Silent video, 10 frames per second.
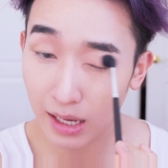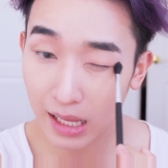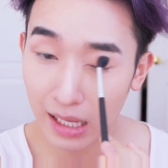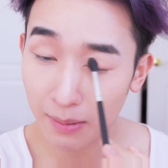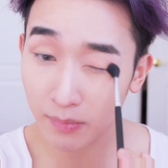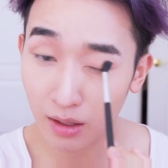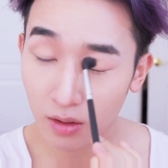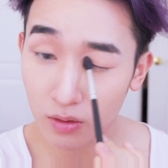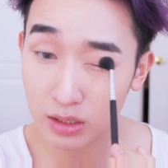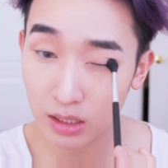and I'm not
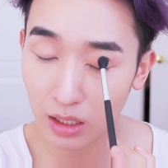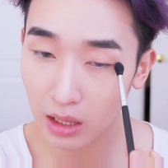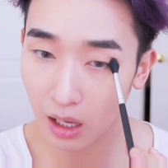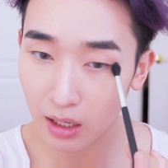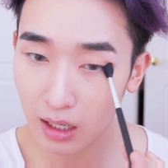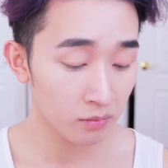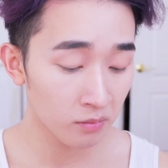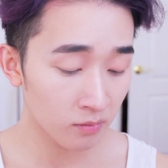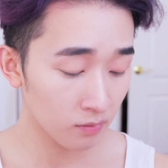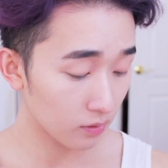using a lot.
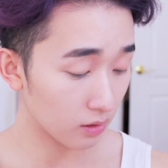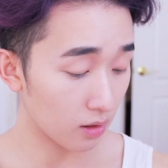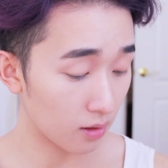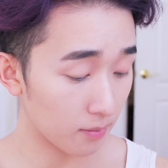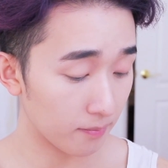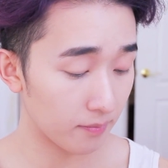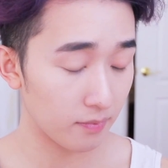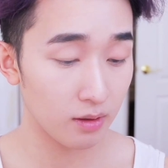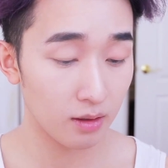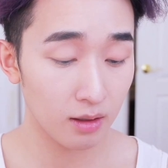
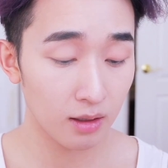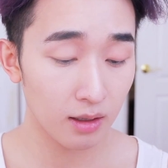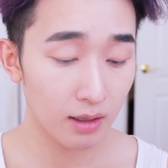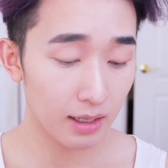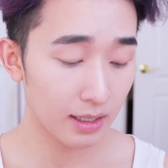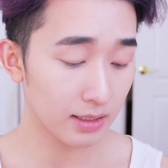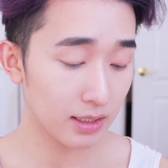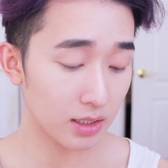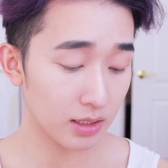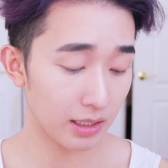I guess
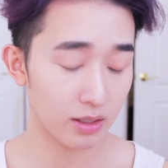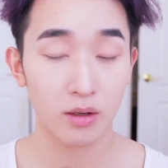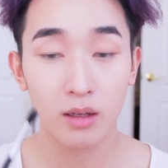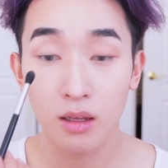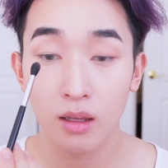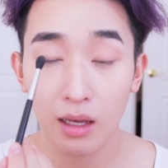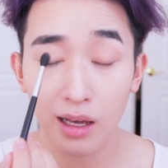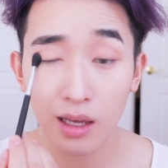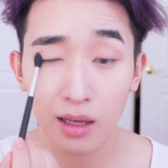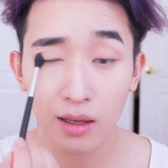it's just like
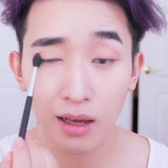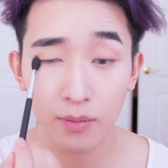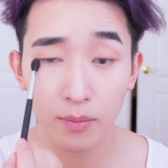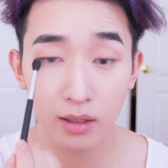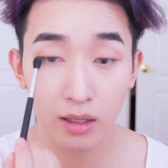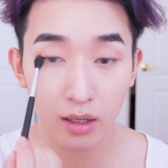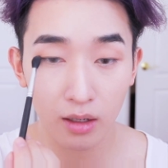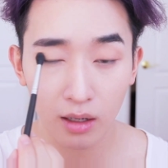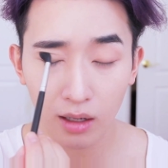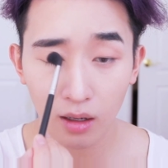I've been
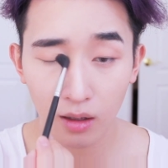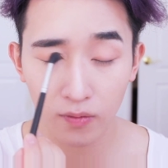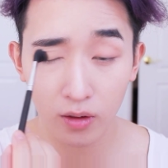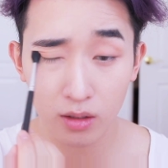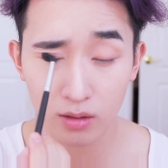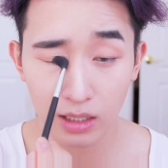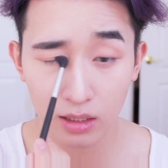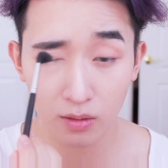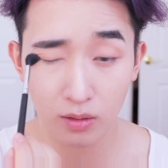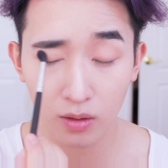here. For those that
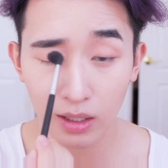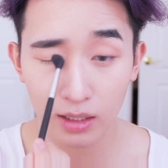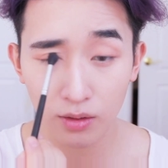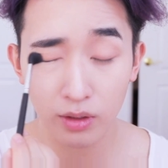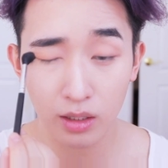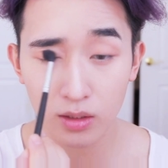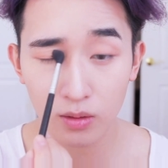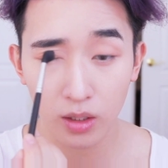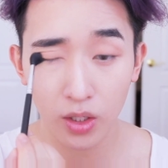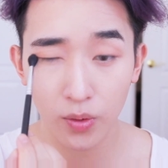don't know, I didn't really do
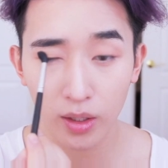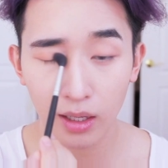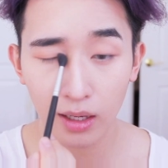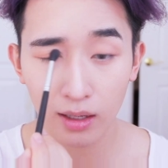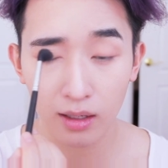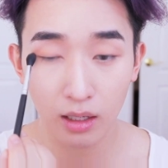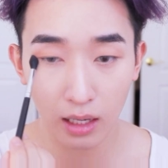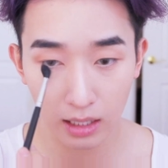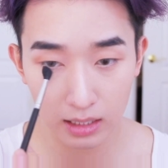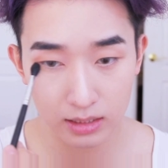a Q&A, I
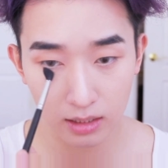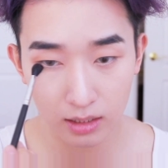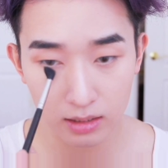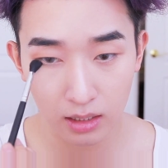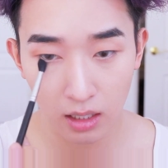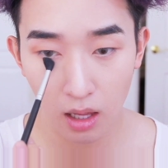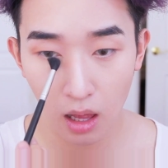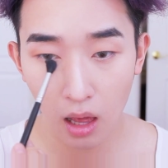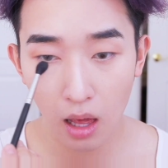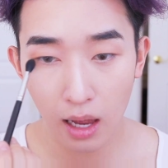guess, because
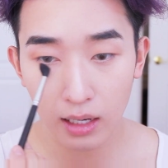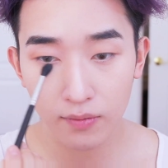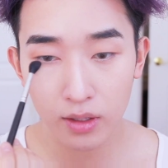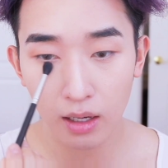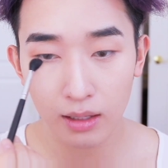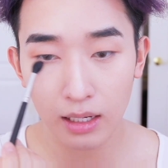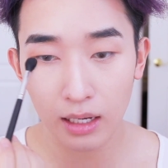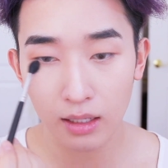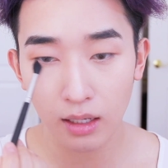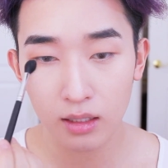I never thought that I
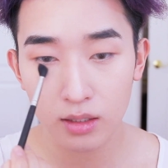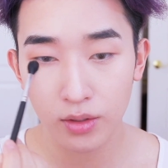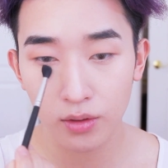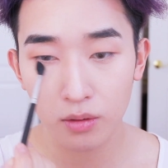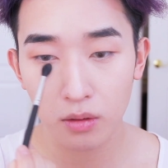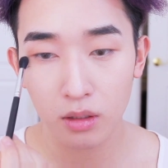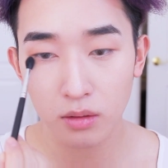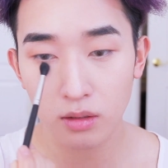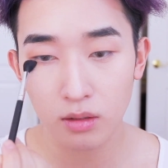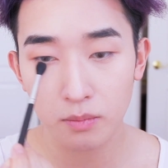needed to,
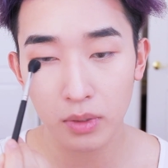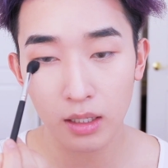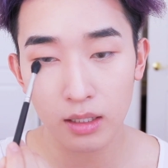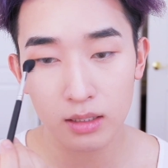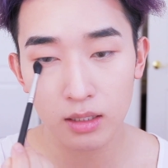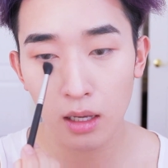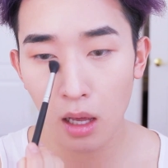because